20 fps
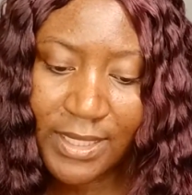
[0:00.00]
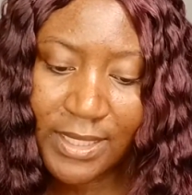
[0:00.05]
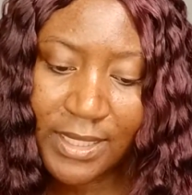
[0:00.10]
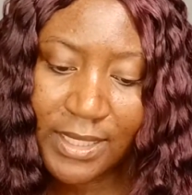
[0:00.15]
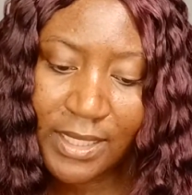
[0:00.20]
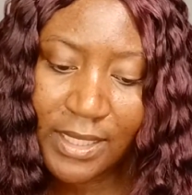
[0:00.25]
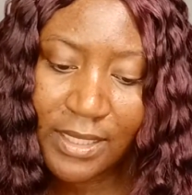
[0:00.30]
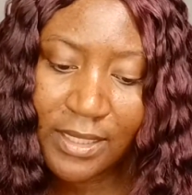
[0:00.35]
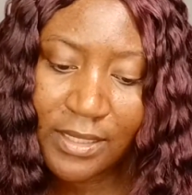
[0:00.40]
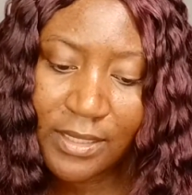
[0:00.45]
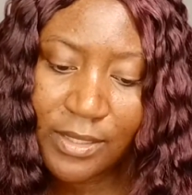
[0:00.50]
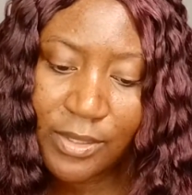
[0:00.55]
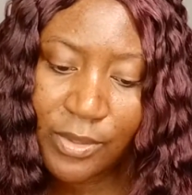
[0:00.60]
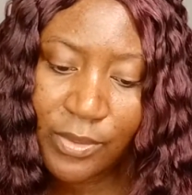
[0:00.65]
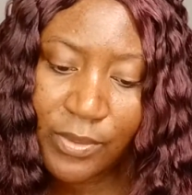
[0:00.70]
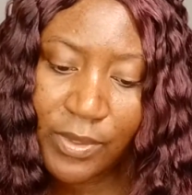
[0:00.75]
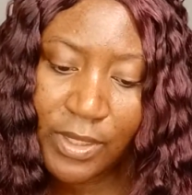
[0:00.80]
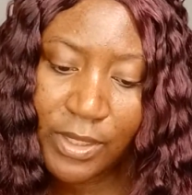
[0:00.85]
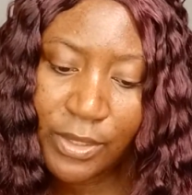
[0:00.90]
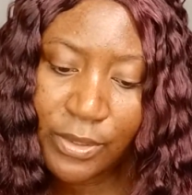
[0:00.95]
sold
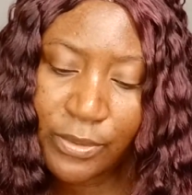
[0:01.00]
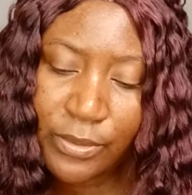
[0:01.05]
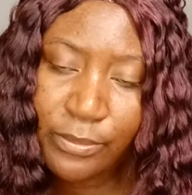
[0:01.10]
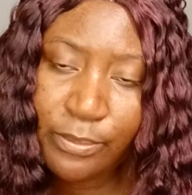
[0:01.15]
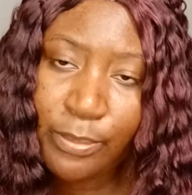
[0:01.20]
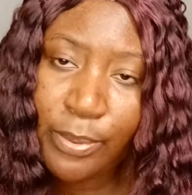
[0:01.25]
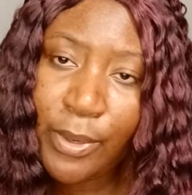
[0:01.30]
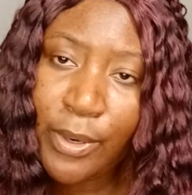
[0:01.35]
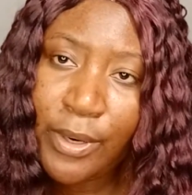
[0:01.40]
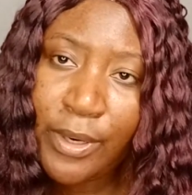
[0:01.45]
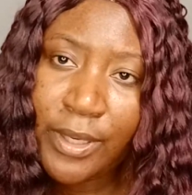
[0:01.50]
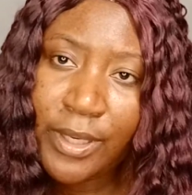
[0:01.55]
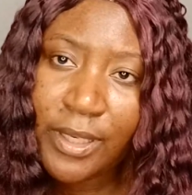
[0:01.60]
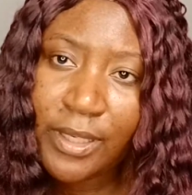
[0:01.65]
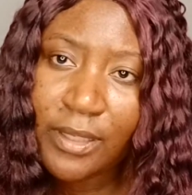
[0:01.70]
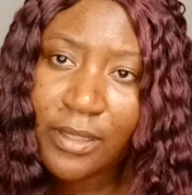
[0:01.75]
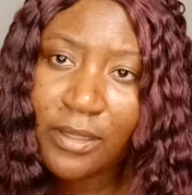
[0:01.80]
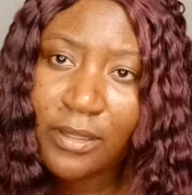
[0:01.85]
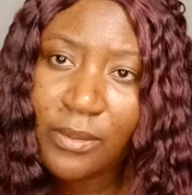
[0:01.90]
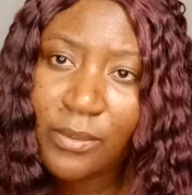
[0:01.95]
to a third
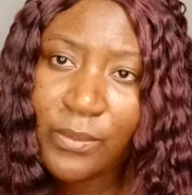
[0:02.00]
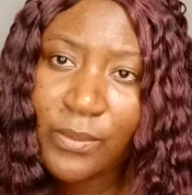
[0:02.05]
party,